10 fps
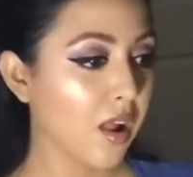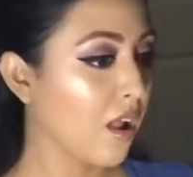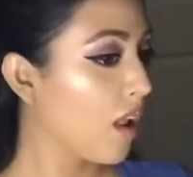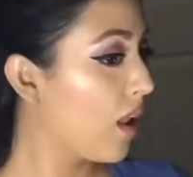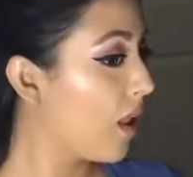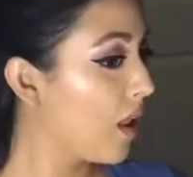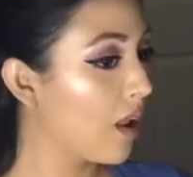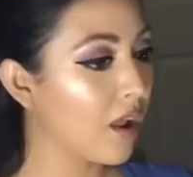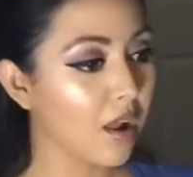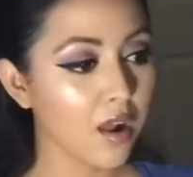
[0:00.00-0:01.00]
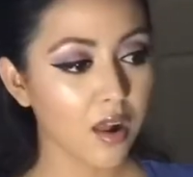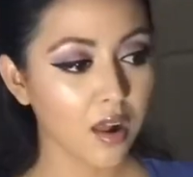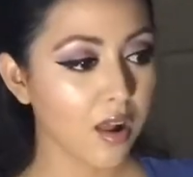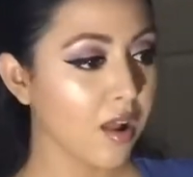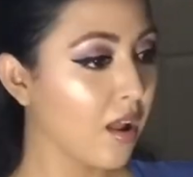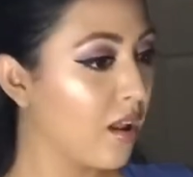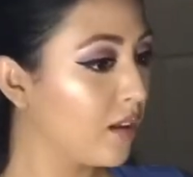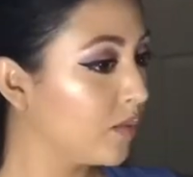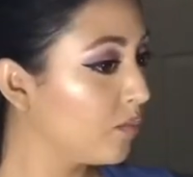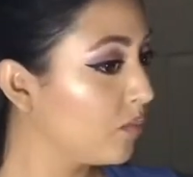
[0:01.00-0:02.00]

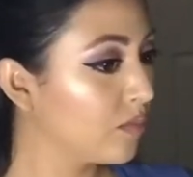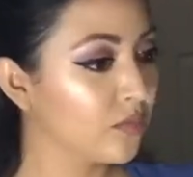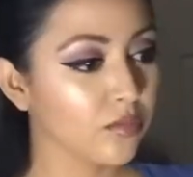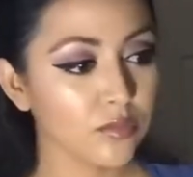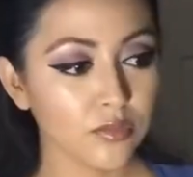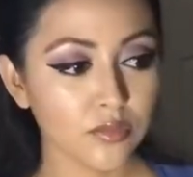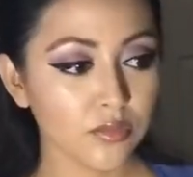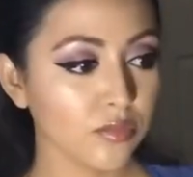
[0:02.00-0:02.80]
Nothing is said.